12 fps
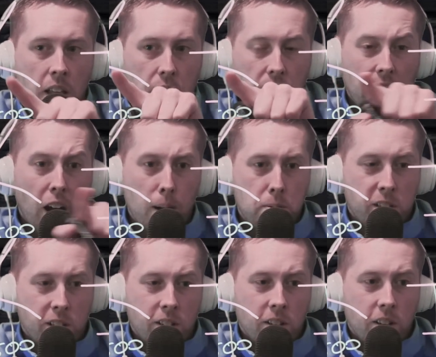that
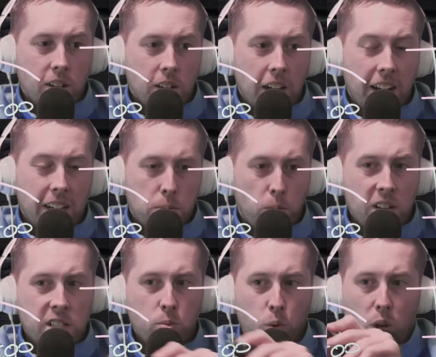option at
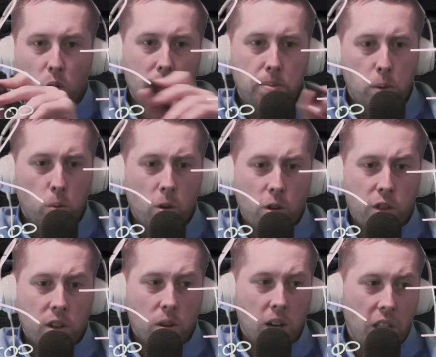expiration would only be
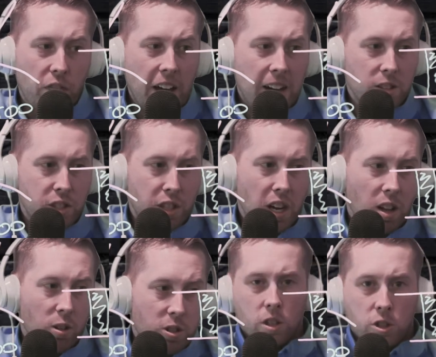worth $1,000.